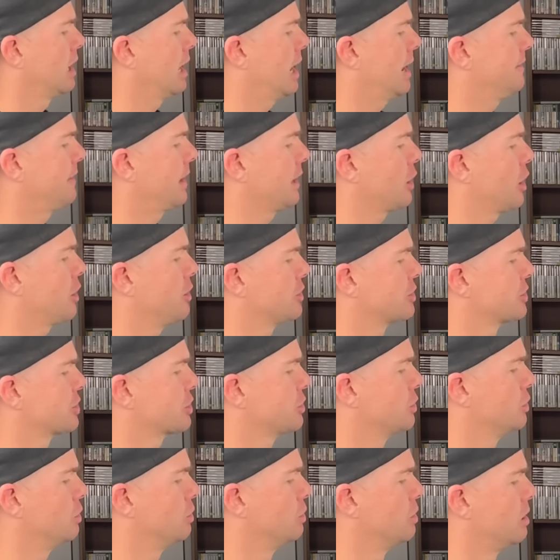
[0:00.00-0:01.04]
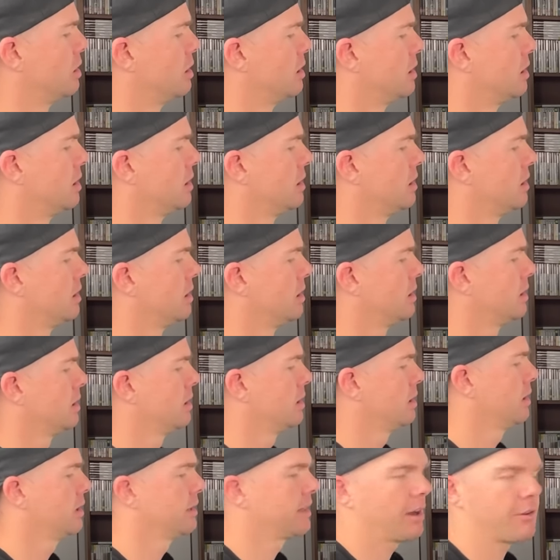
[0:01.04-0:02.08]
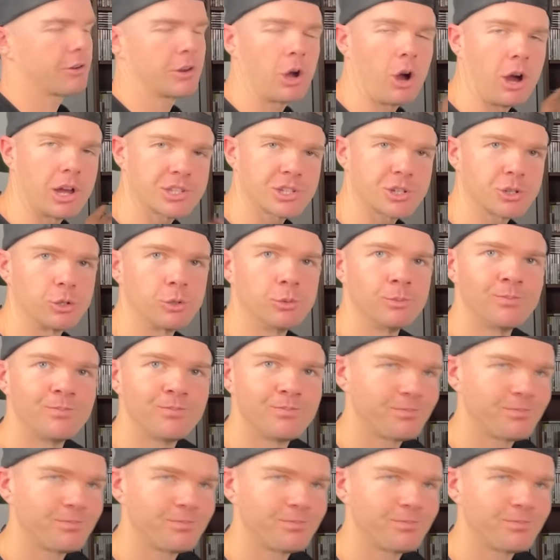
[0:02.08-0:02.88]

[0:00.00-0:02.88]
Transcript: and they go to school. They're in high school.